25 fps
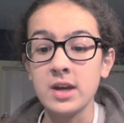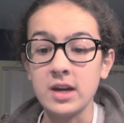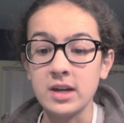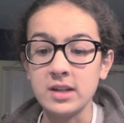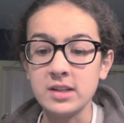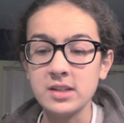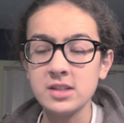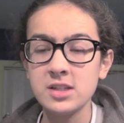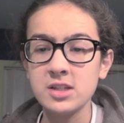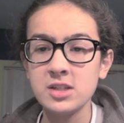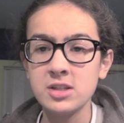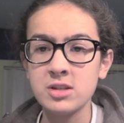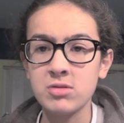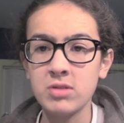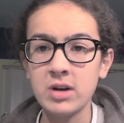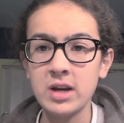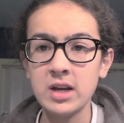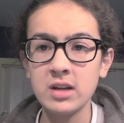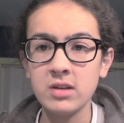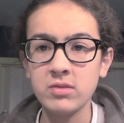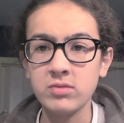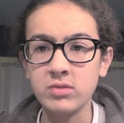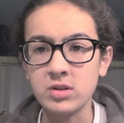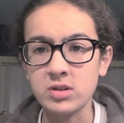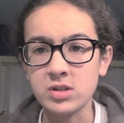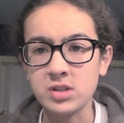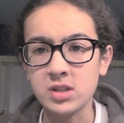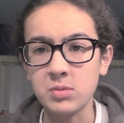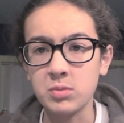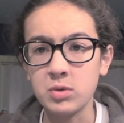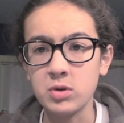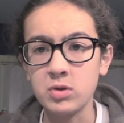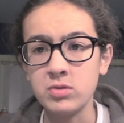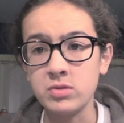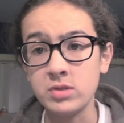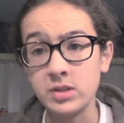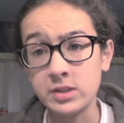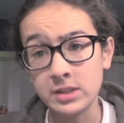And this is great if you're
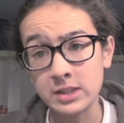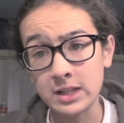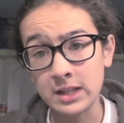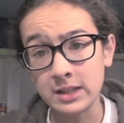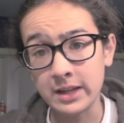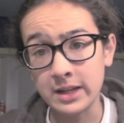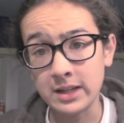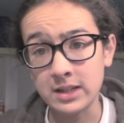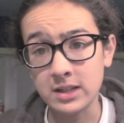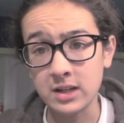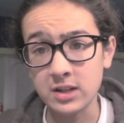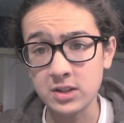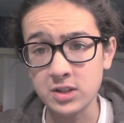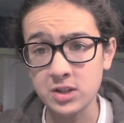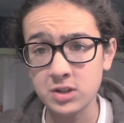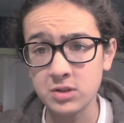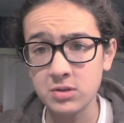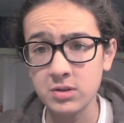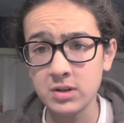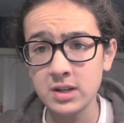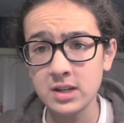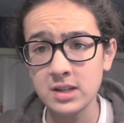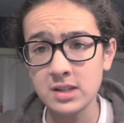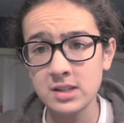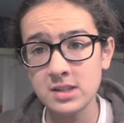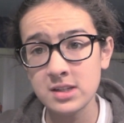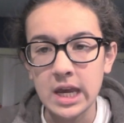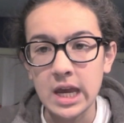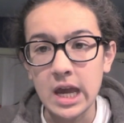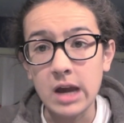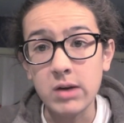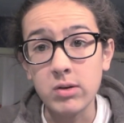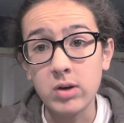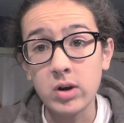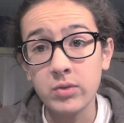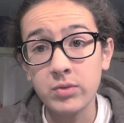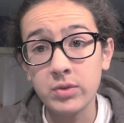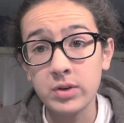someone who does not like touchscreens.
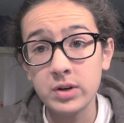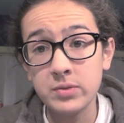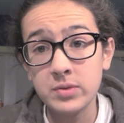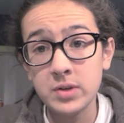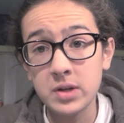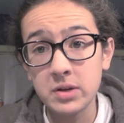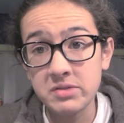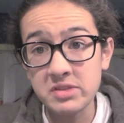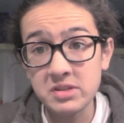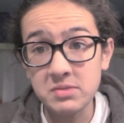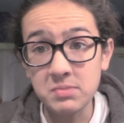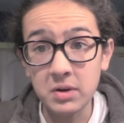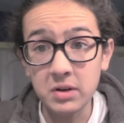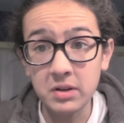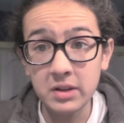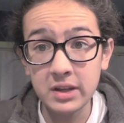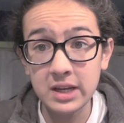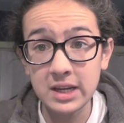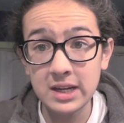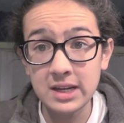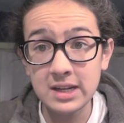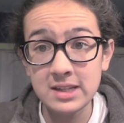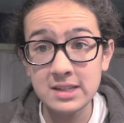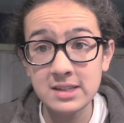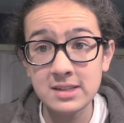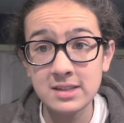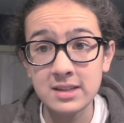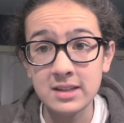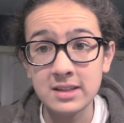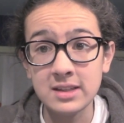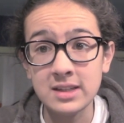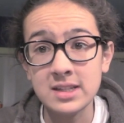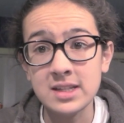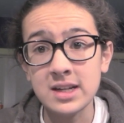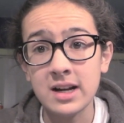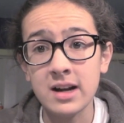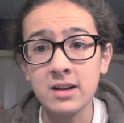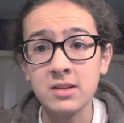However, if you have small hands, then
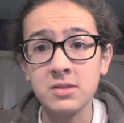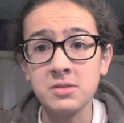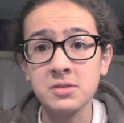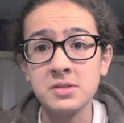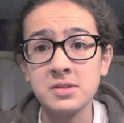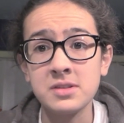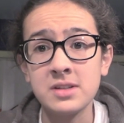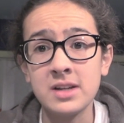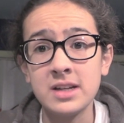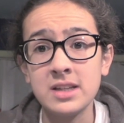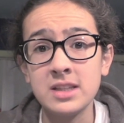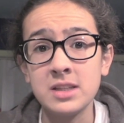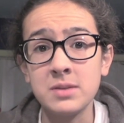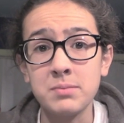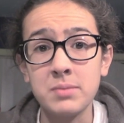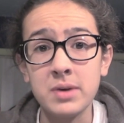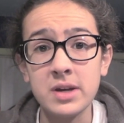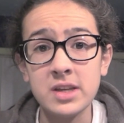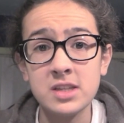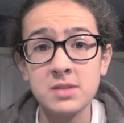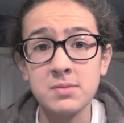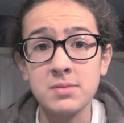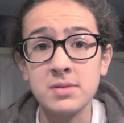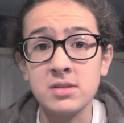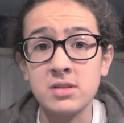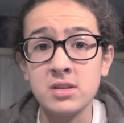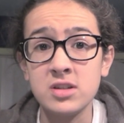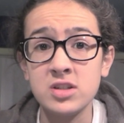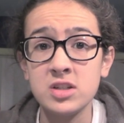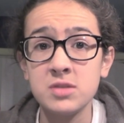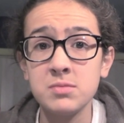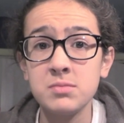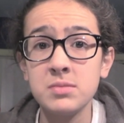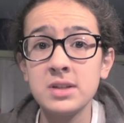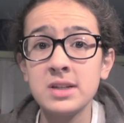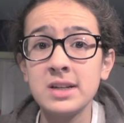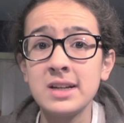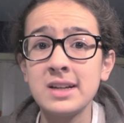the toggle is not in the best
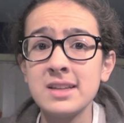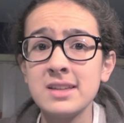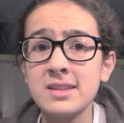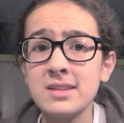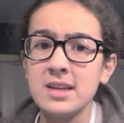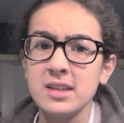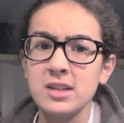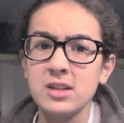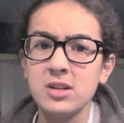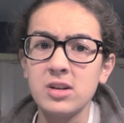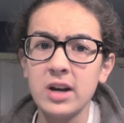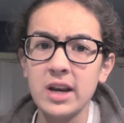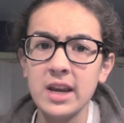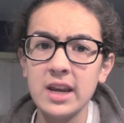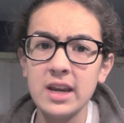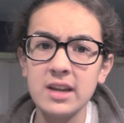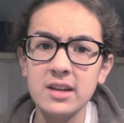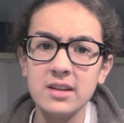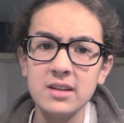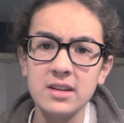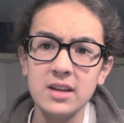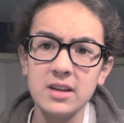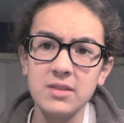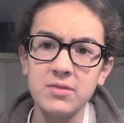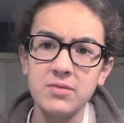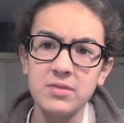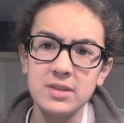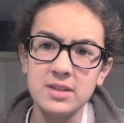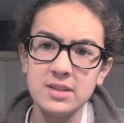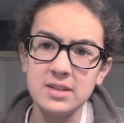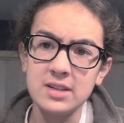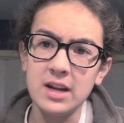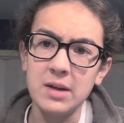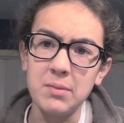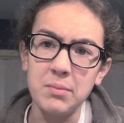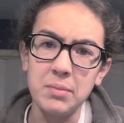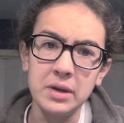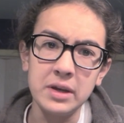position because your hand, if it's
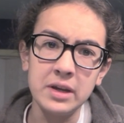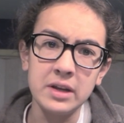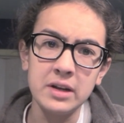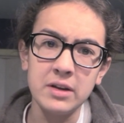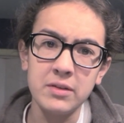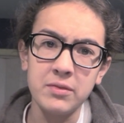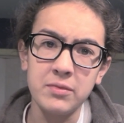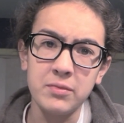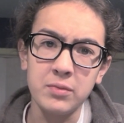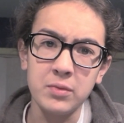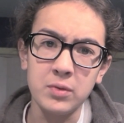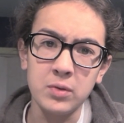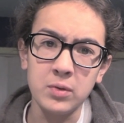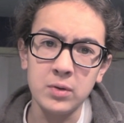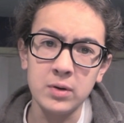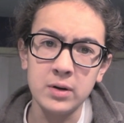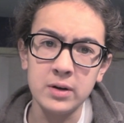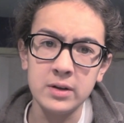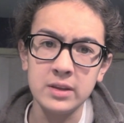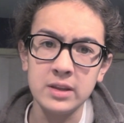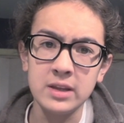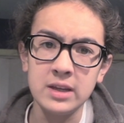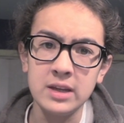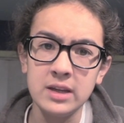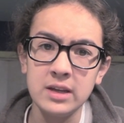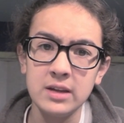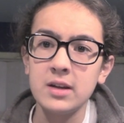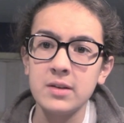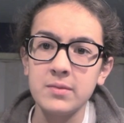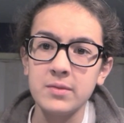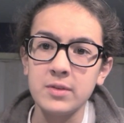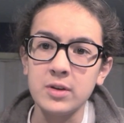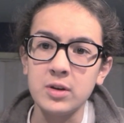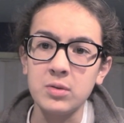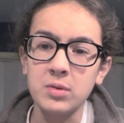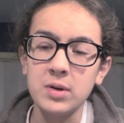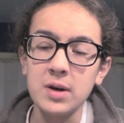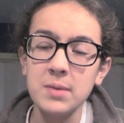not big enough for the
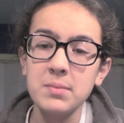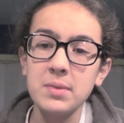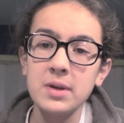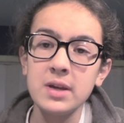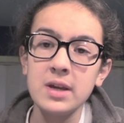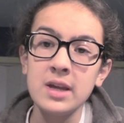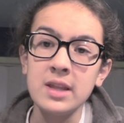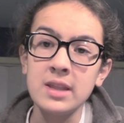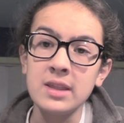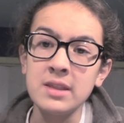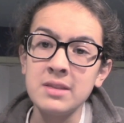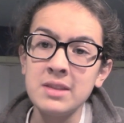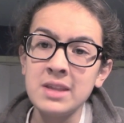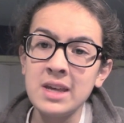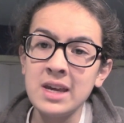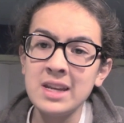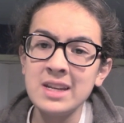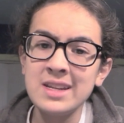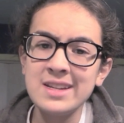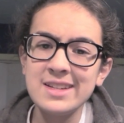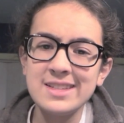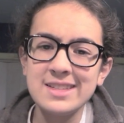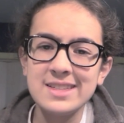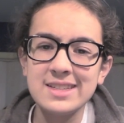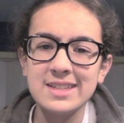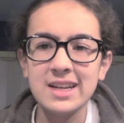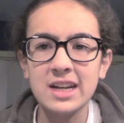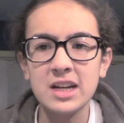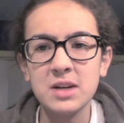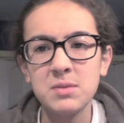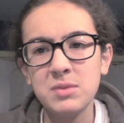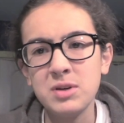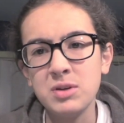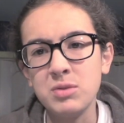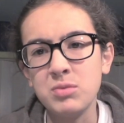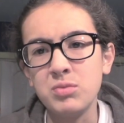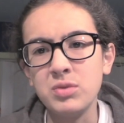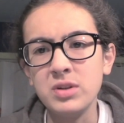grip, then it's going to
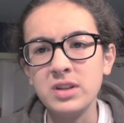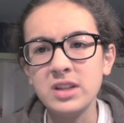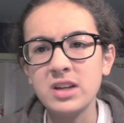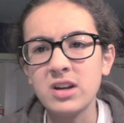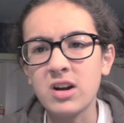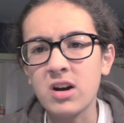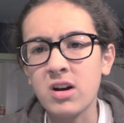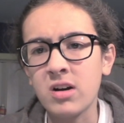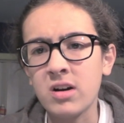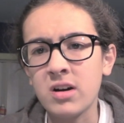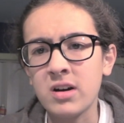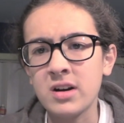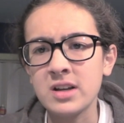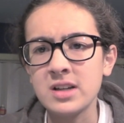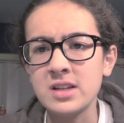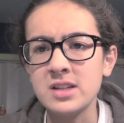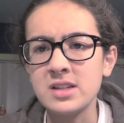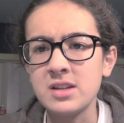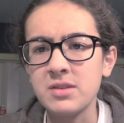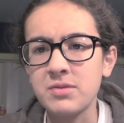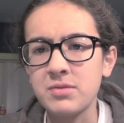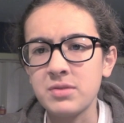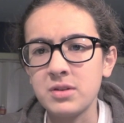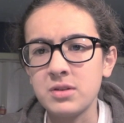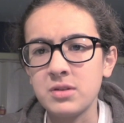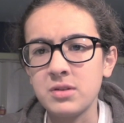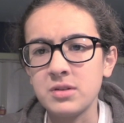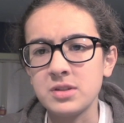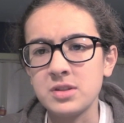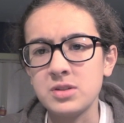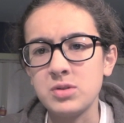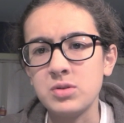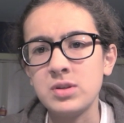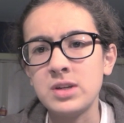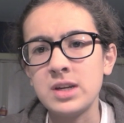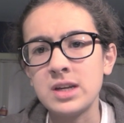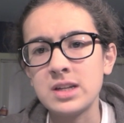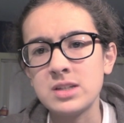be really hard and difficult
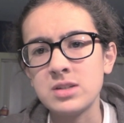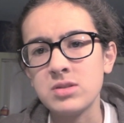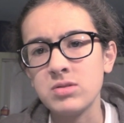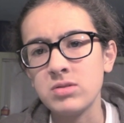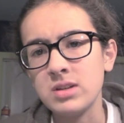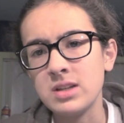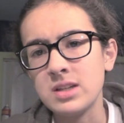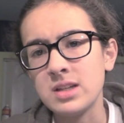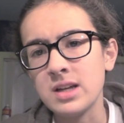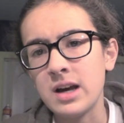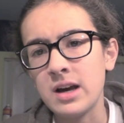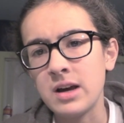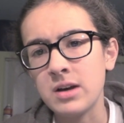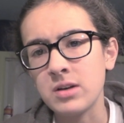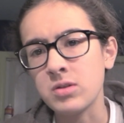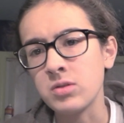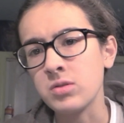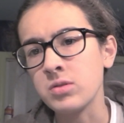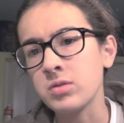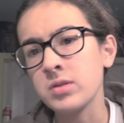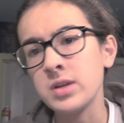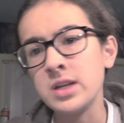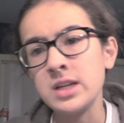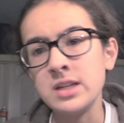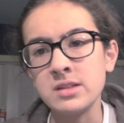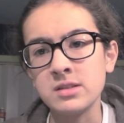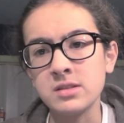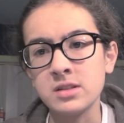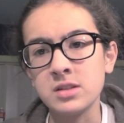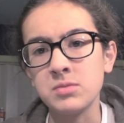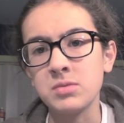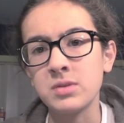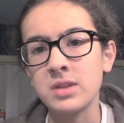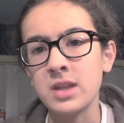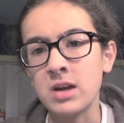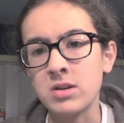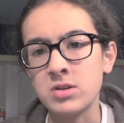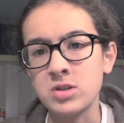to get to the toggle easily
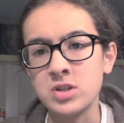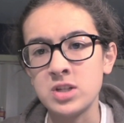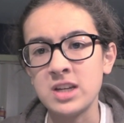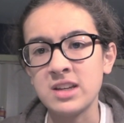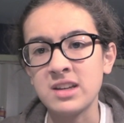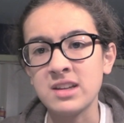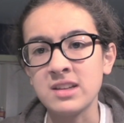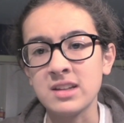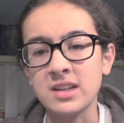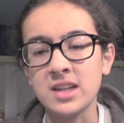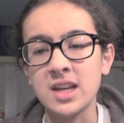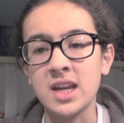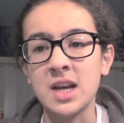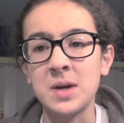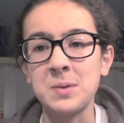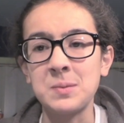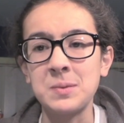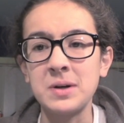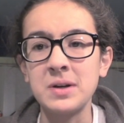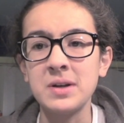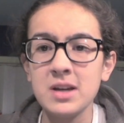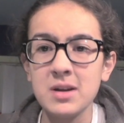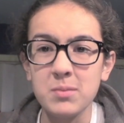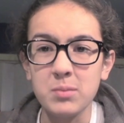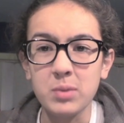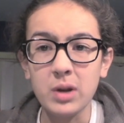without shaking the camera.